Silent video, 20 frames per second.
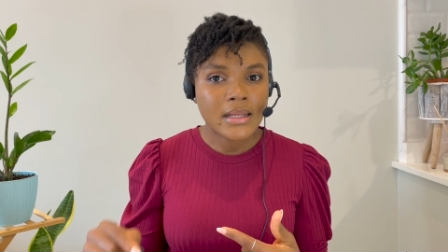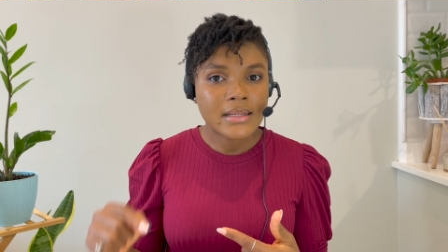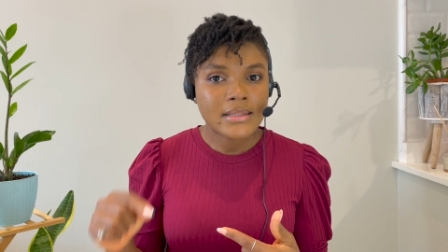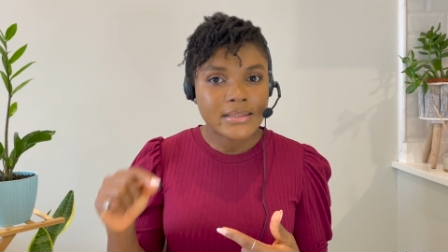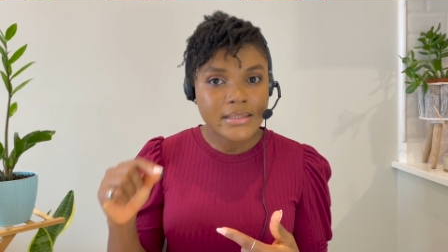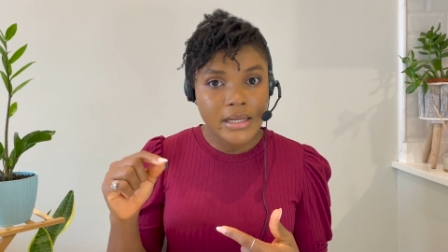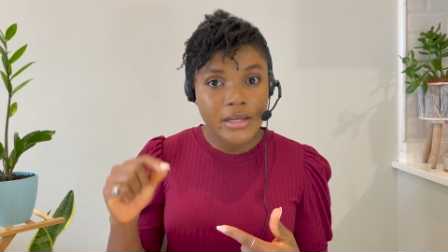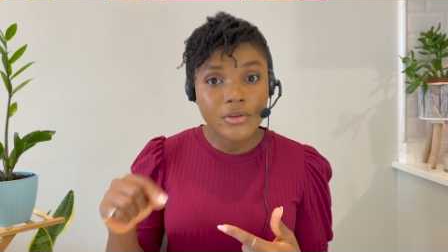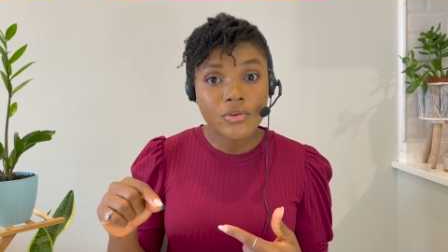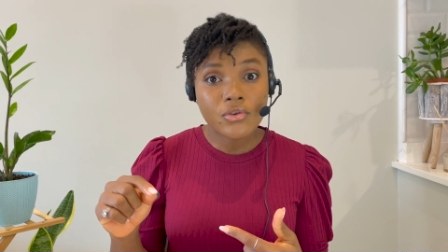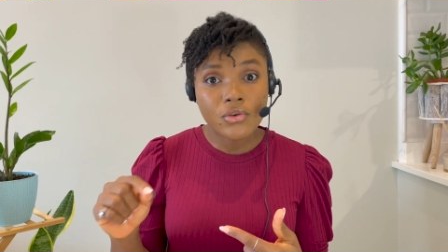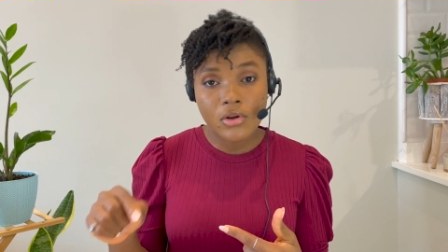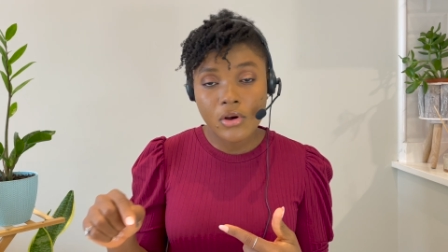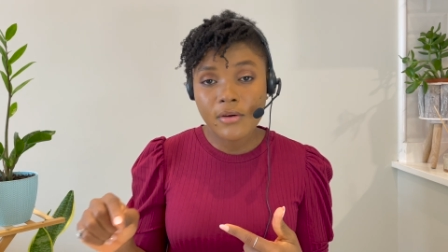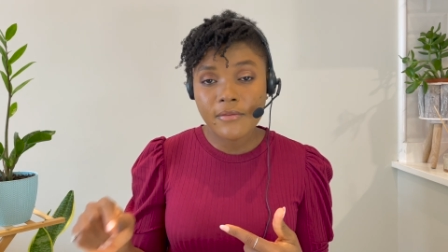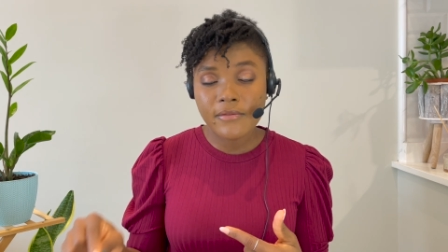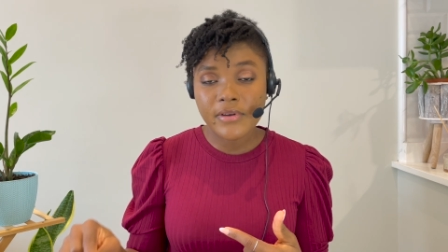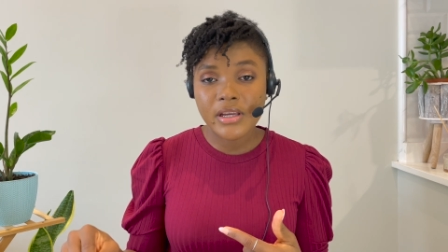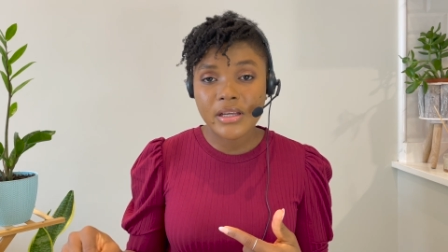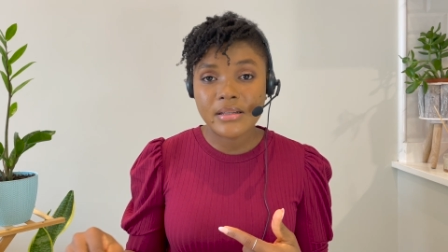Take note
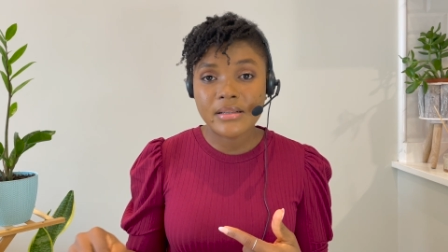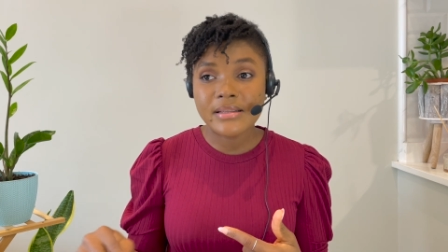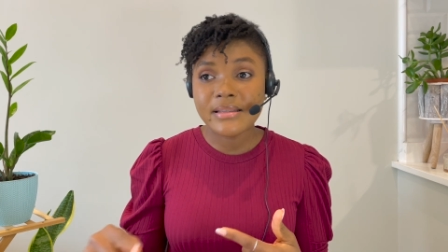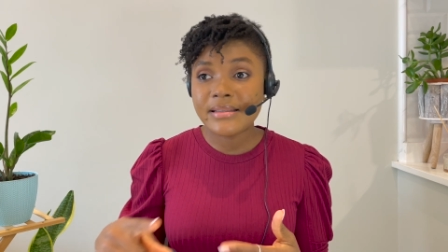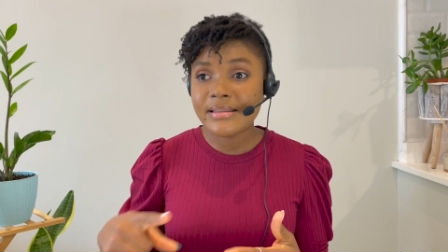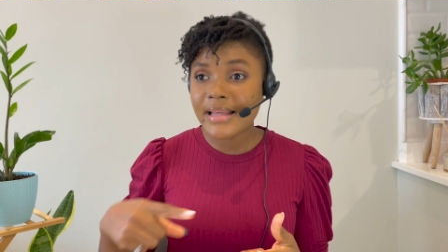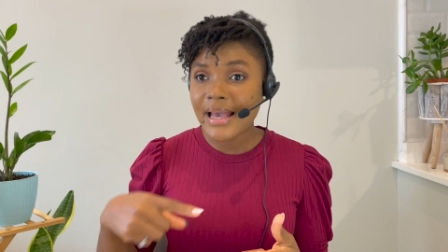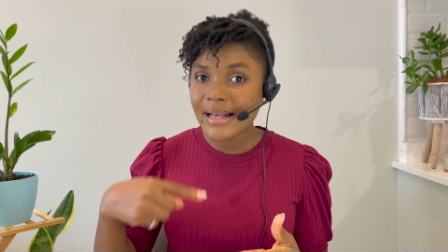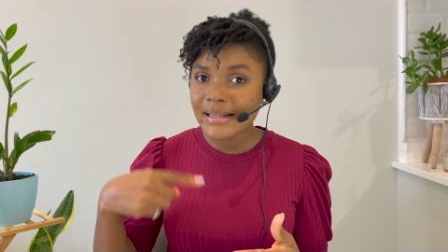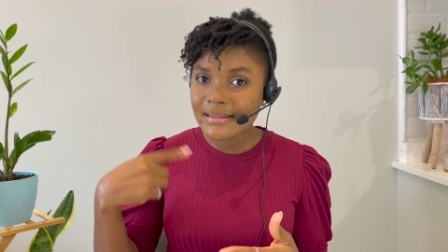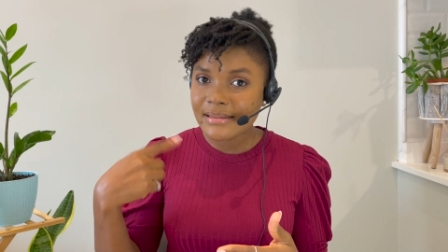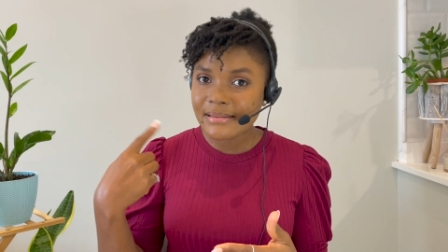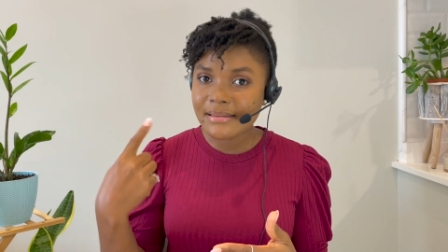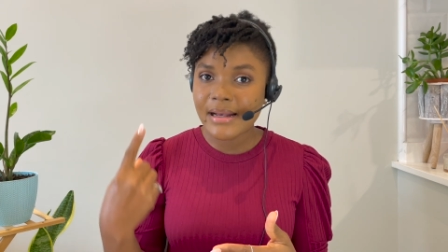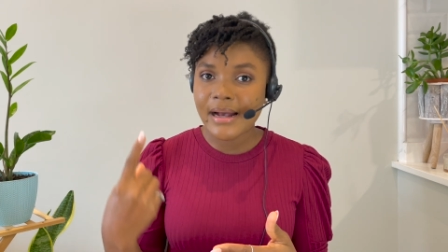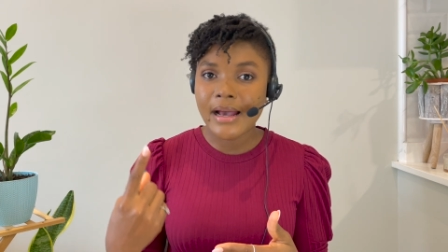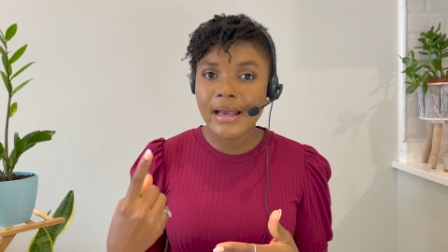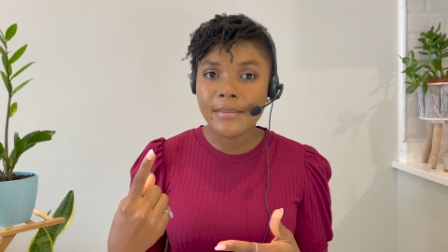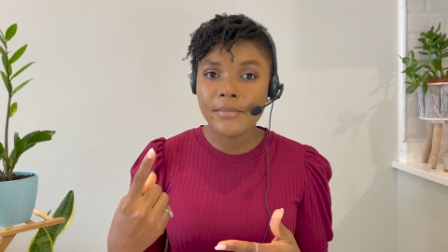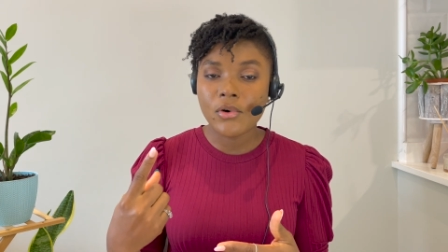of it. Next
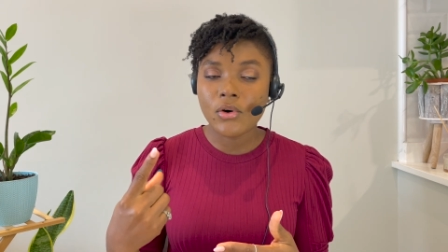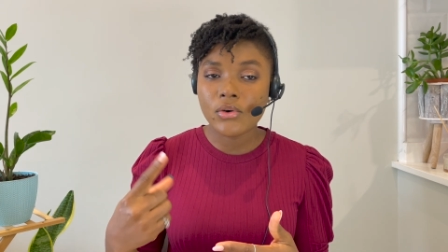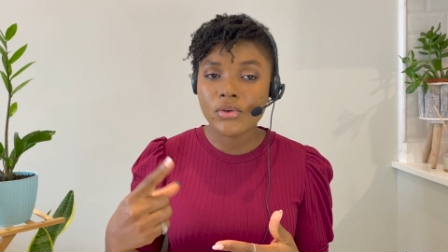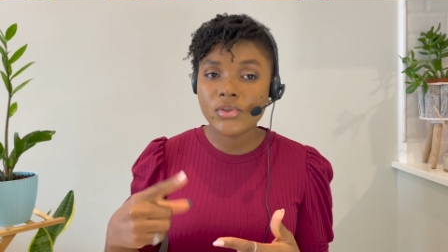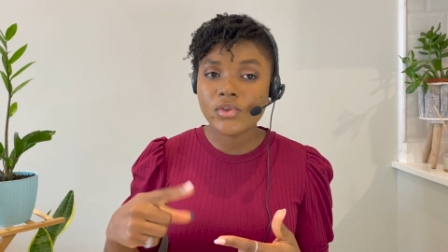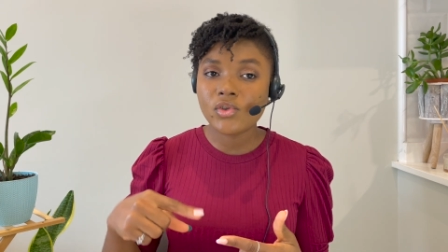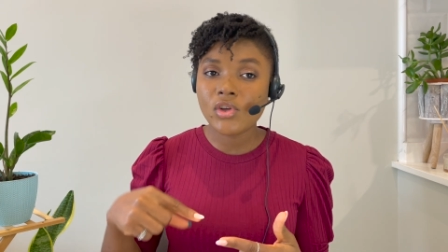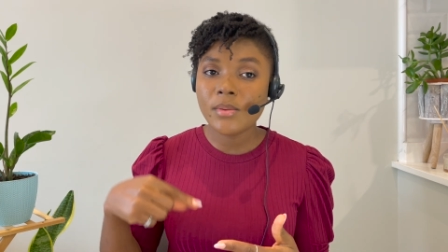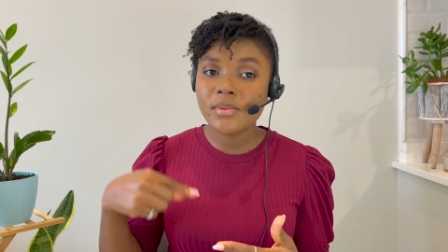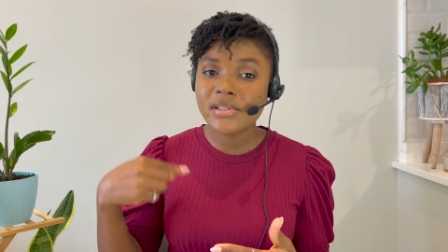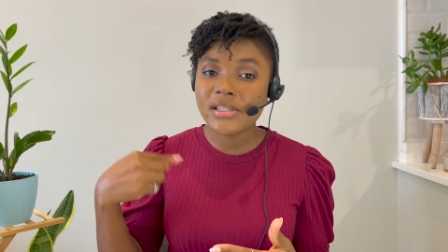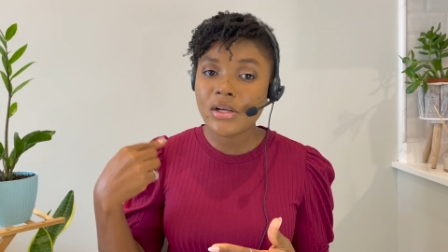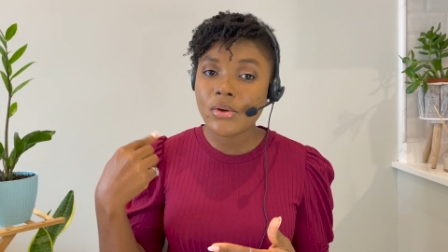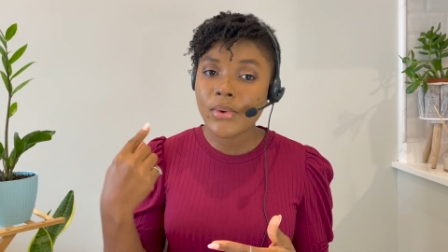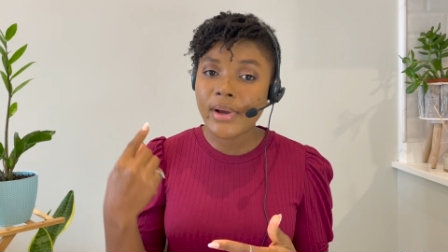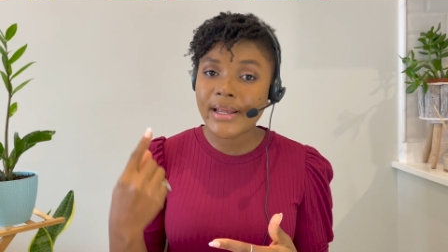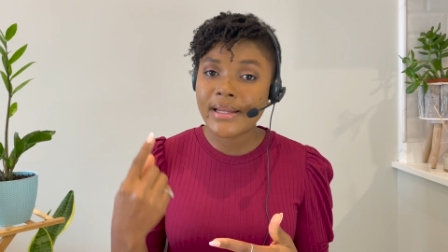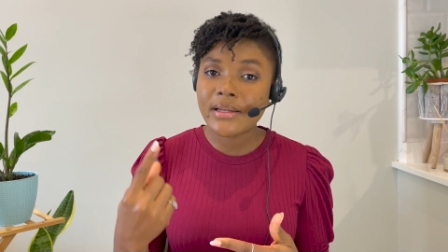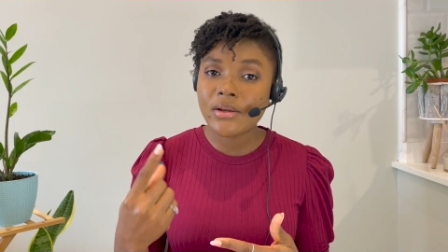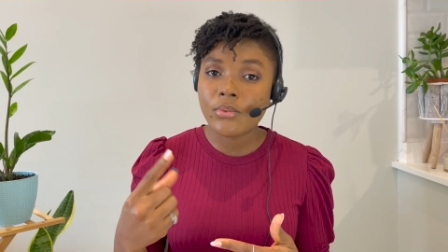time or
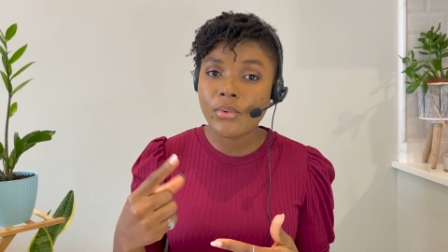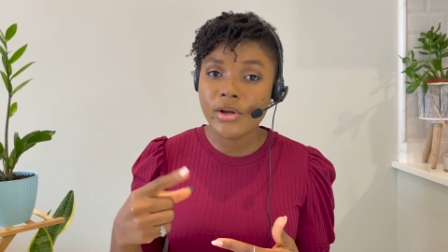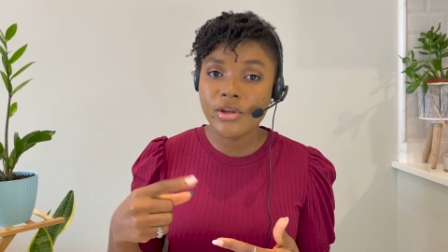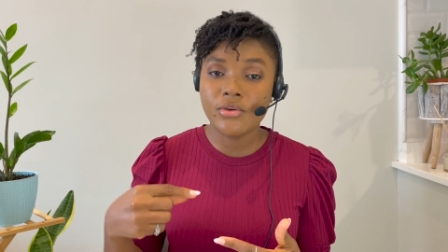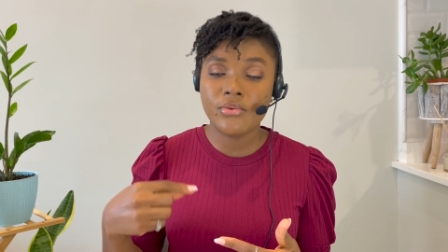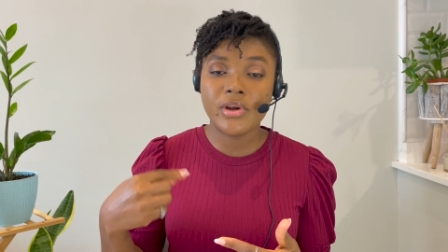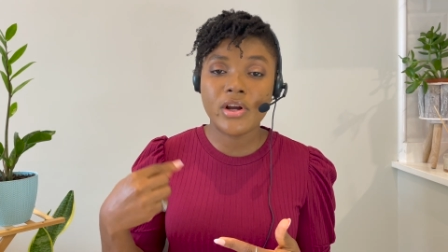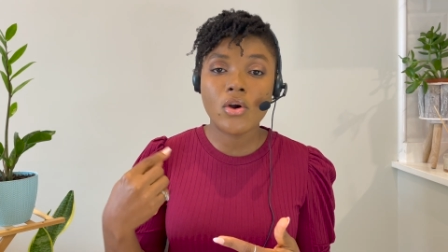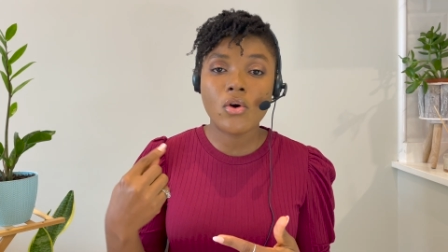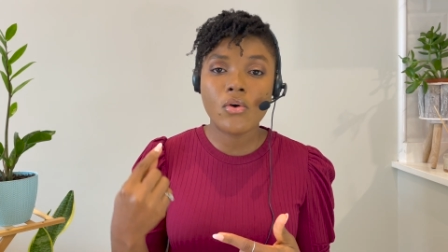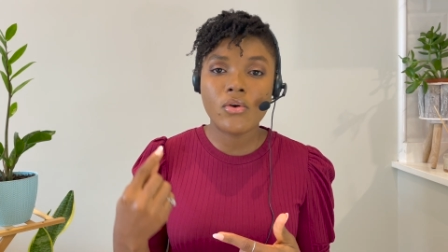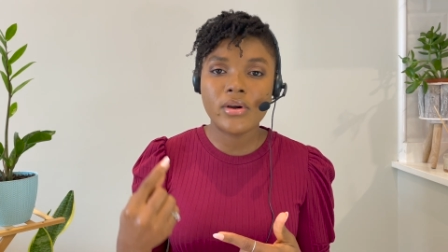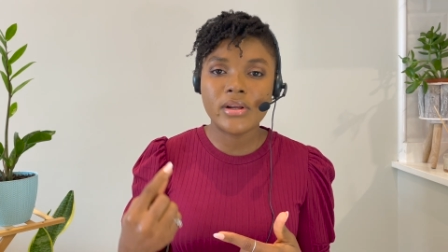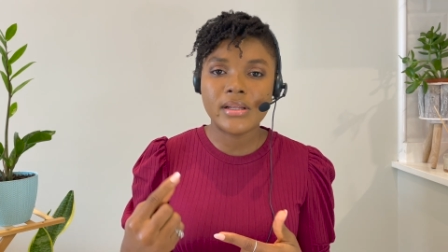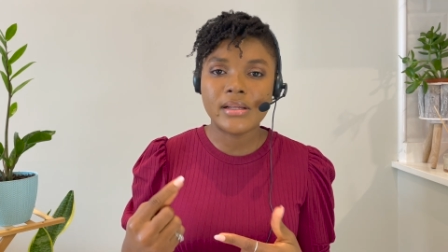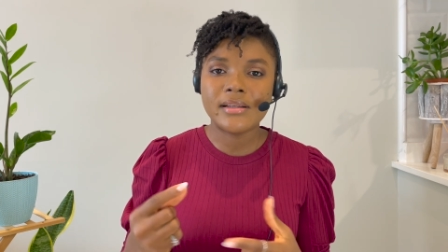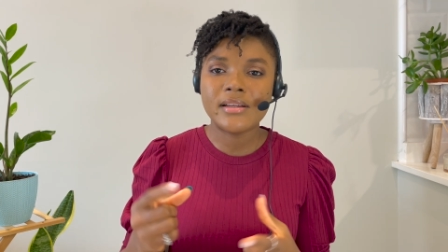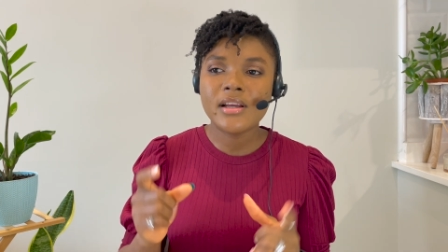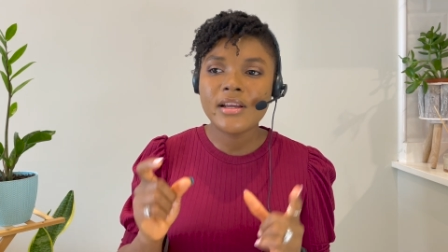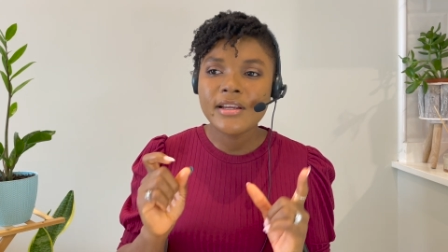subsequently when you're
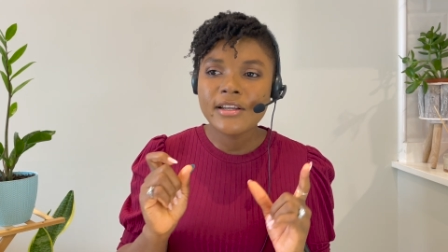recording,